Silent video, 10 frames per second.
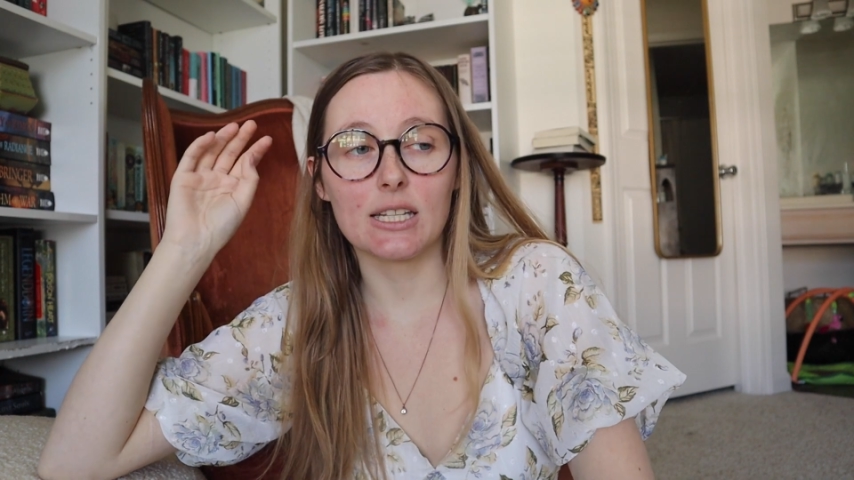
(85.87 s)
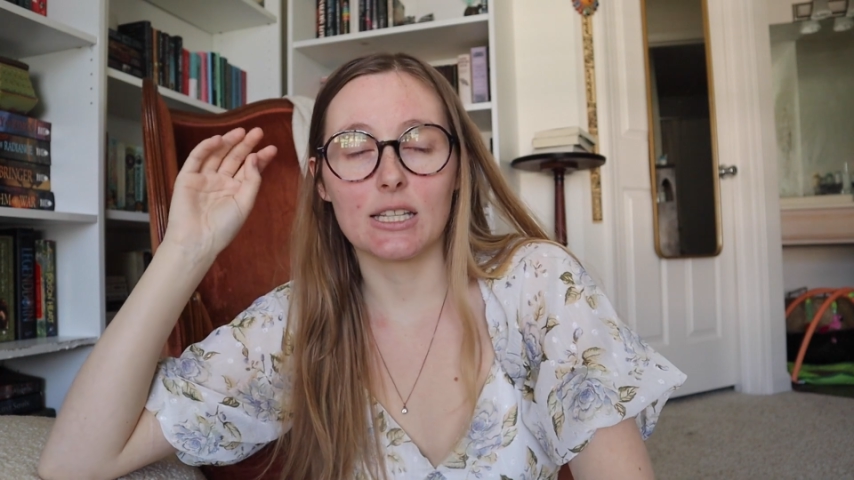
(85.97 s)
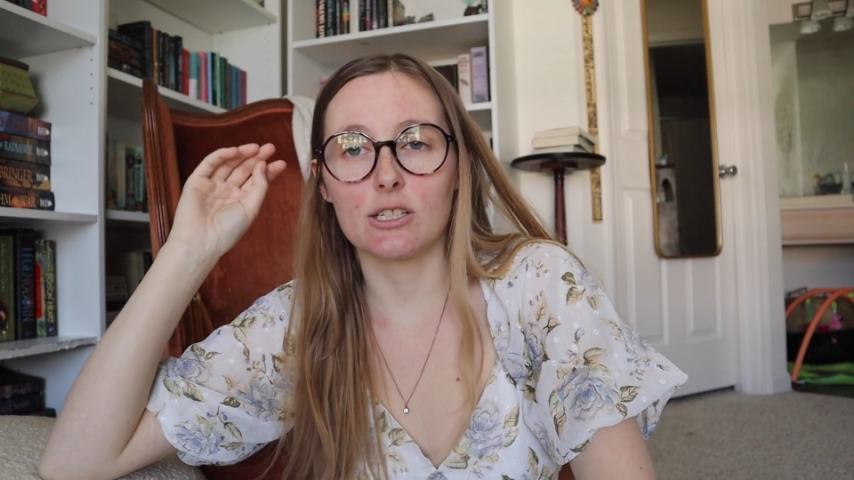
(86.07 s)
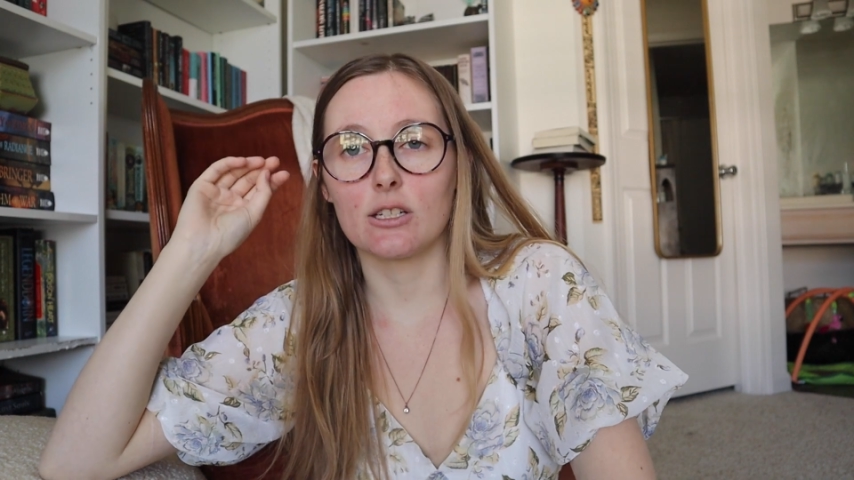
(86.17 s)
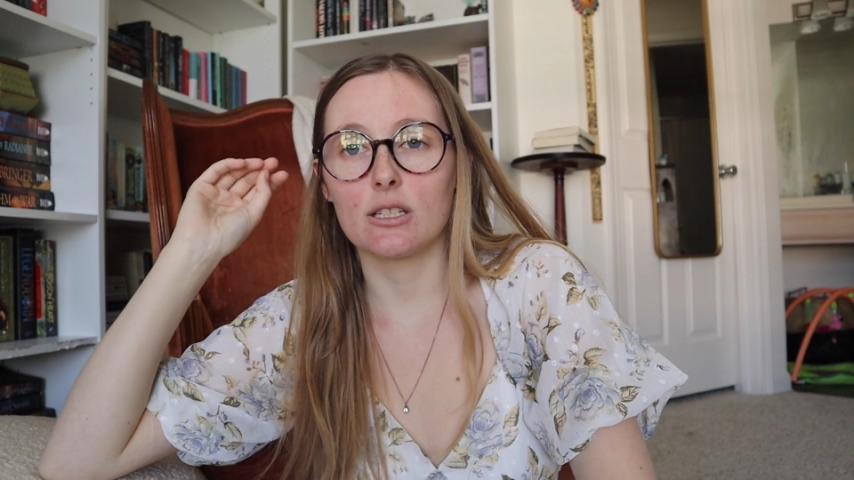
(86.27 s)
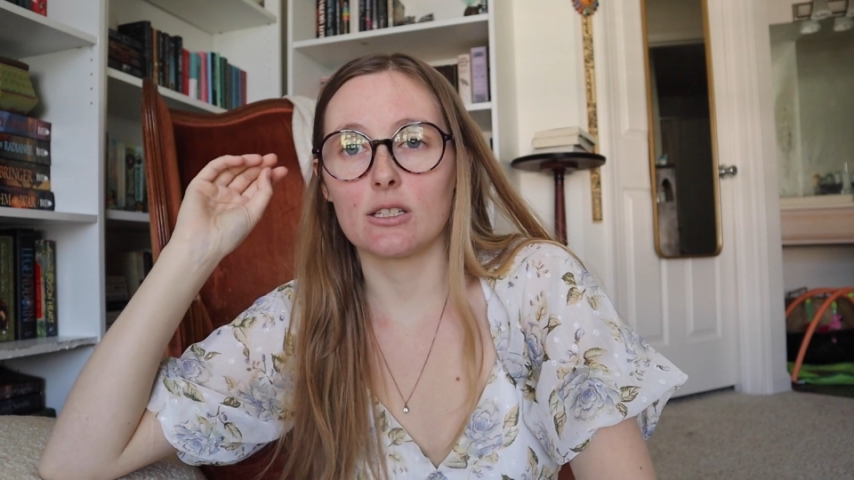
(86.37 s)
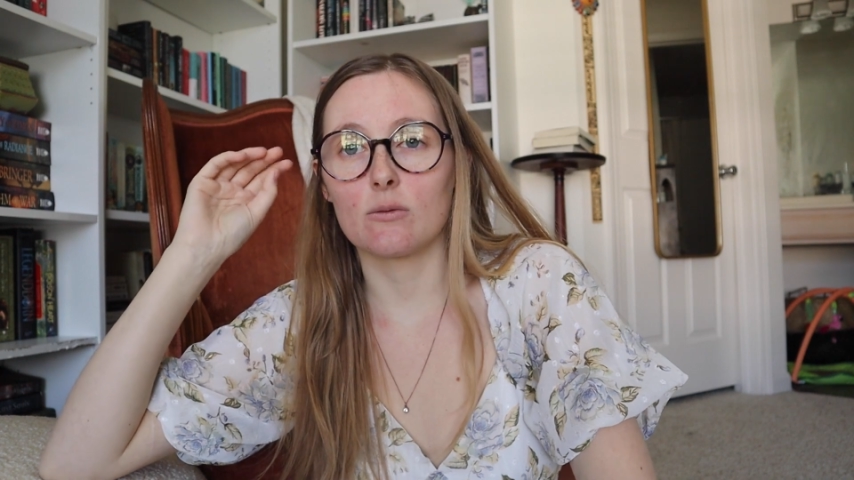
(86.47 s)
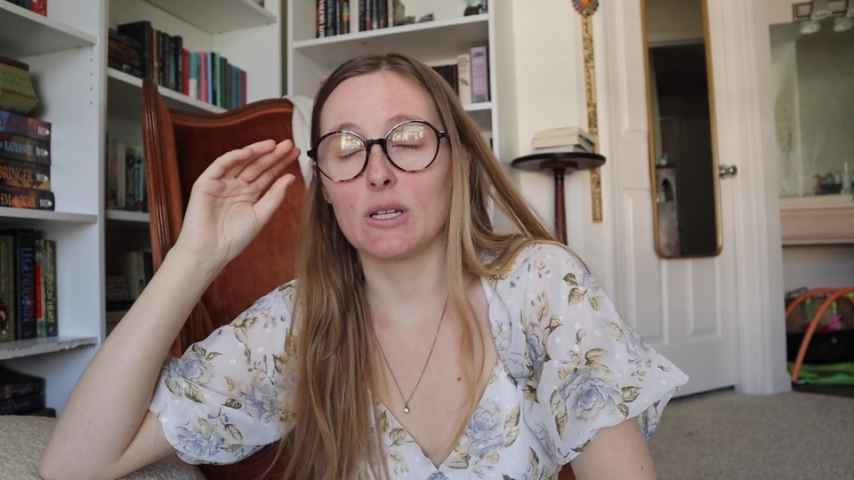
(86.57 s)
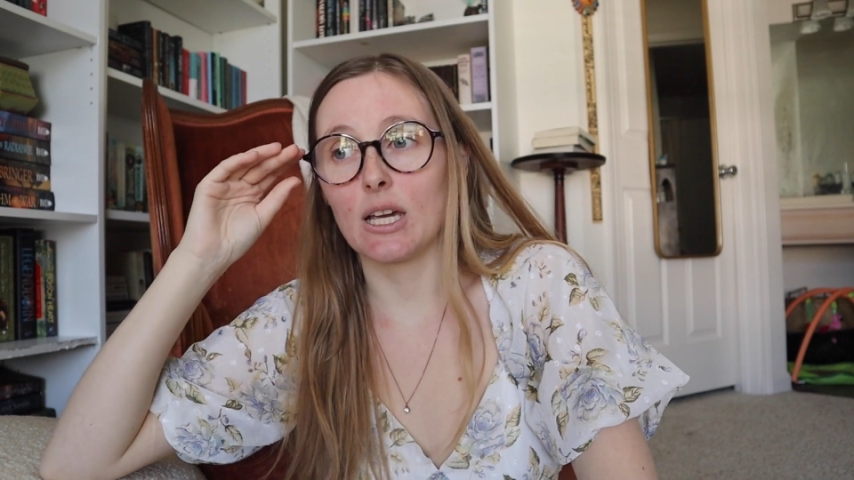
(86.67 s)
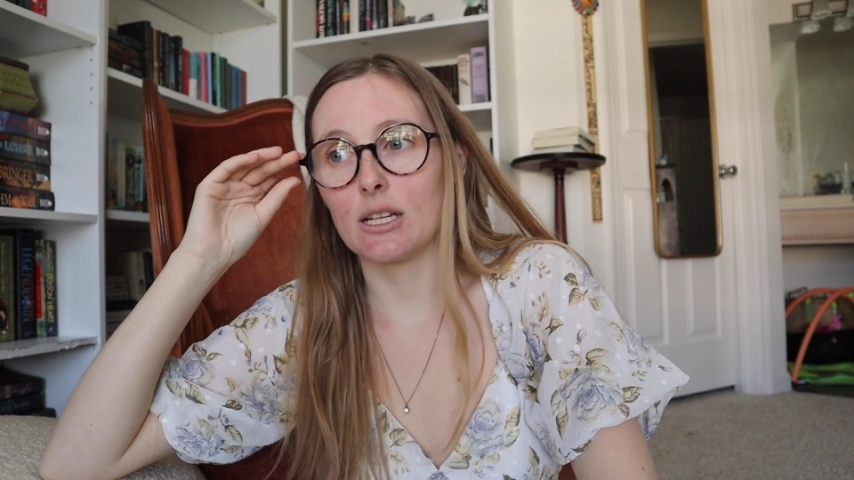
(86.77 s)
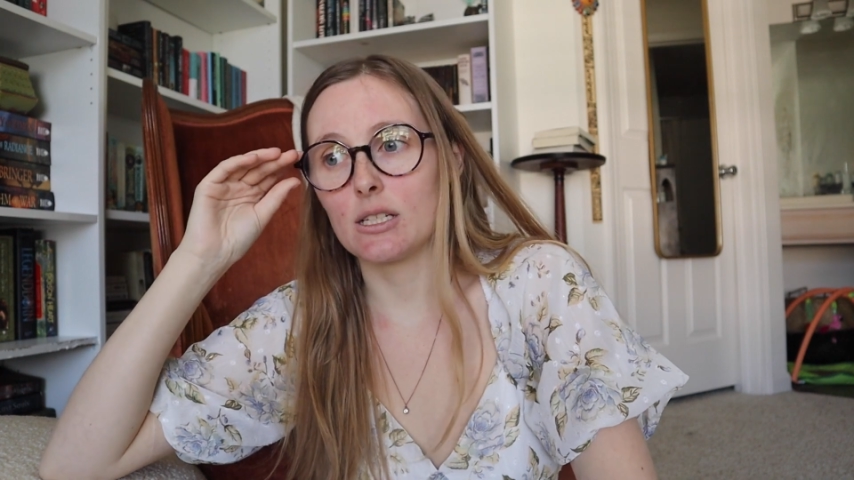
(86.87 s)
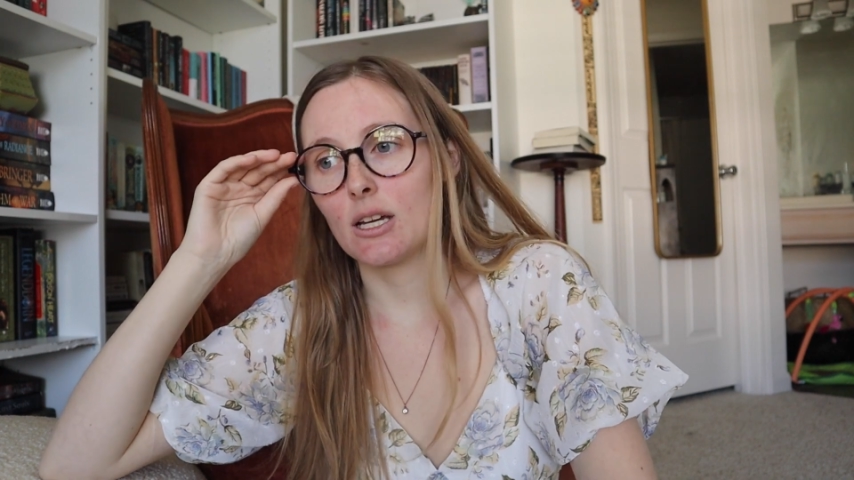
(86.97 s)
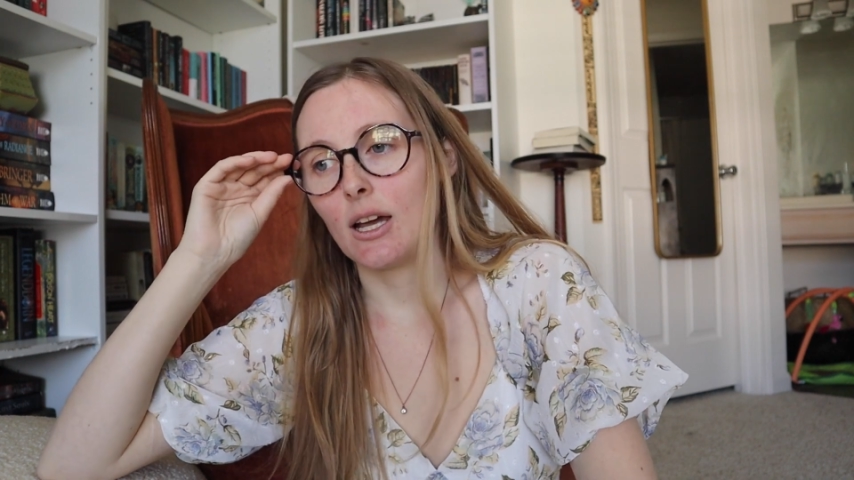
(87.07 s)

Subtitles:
and then this weekend